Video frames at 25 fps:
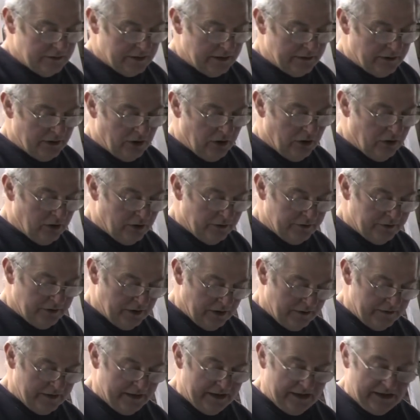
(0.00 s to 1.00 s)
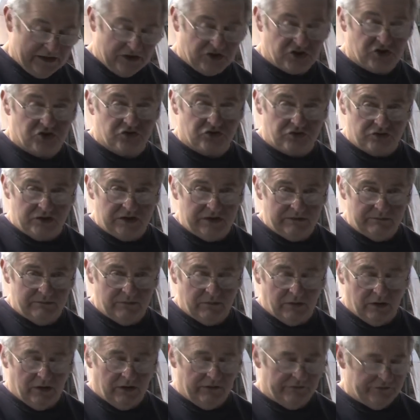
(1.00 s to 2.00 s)
that are on are the
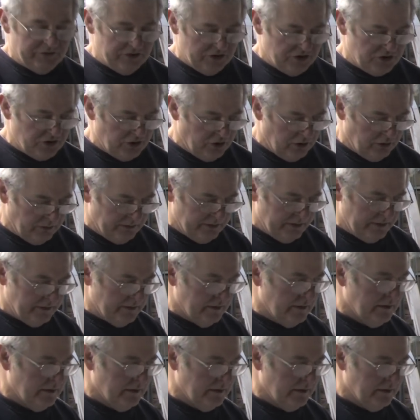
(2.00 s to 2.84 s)
extreme of the job.